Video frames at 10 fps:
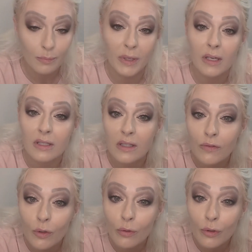because if
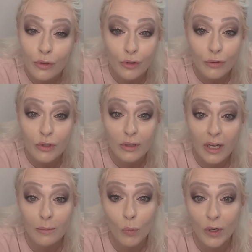you use a
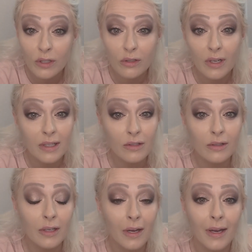lot of moisturizer,